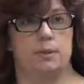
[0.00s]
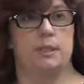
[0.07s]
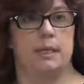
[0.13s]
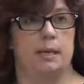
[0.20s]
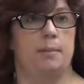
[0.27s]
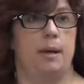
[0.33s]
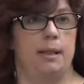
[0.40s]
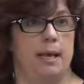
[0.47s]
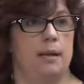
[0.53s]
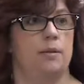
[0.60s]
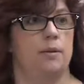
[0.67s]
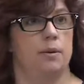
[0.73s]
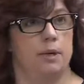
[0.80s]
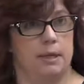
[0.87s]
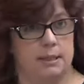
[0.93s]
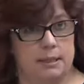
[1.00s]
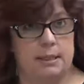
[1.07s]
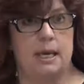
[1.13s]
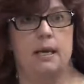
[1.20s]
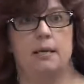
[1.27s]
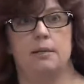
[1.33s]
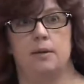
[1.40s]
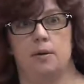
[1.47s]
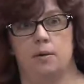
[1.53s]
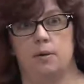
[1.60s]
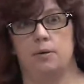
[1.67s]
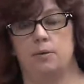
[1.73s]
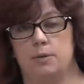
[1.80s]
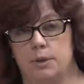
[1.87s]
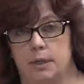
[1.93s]
Today, my landlord had said, you know,
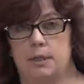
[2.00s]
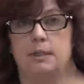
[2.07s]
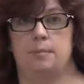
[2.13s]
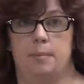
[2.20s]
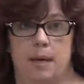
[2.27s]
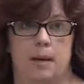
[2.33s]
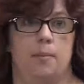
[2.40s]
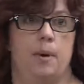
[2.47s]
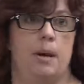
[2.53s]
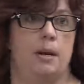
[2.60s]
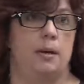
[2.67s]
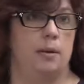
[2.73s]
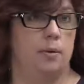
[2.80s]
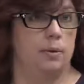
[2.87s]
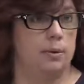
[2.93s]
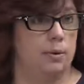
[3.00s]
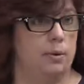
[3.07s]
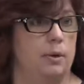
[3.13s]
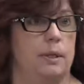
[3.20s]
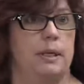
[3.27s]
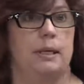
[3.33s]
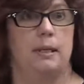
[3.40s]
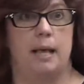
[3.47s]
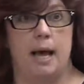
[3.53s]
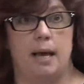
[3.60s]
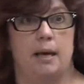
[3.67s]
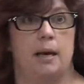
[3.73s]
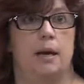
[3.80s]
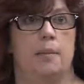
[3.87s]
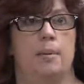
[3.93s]
you just may want to close early,
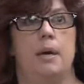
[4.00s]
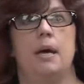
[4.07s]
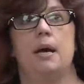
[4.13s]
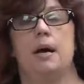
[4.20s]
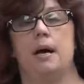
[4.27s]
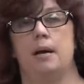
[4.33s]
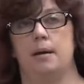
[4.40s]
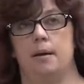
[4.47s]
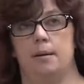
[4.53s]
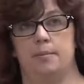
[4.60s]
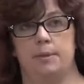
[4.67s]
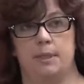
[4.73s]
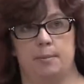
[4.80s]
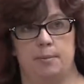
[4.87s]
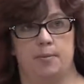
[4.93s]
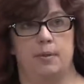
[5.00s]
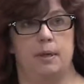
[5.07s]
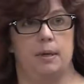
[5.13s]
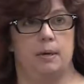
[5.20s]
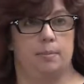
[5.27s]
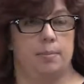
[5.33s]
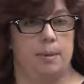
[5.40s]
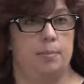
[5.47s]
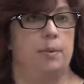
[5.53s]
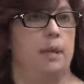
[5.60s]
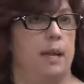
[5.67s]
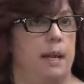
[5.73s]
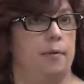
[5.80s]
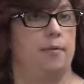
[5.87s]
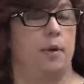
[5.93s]
lock up. Um, some of the people
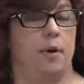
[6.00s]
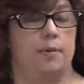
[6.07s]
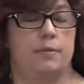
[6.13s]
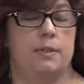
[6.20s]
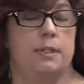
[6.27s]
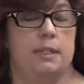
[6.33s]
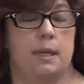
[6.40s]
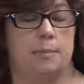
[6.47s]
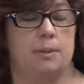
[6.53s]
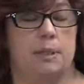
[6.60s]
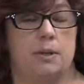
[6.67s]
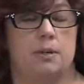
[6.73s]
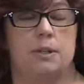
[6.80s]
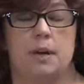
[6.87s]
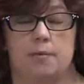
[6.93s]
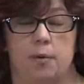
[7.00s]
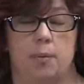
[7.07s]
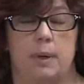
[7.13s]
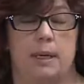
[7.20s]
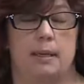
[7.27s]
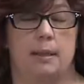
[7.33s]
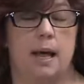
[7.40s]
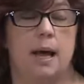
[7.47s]
that have offices upstairs have already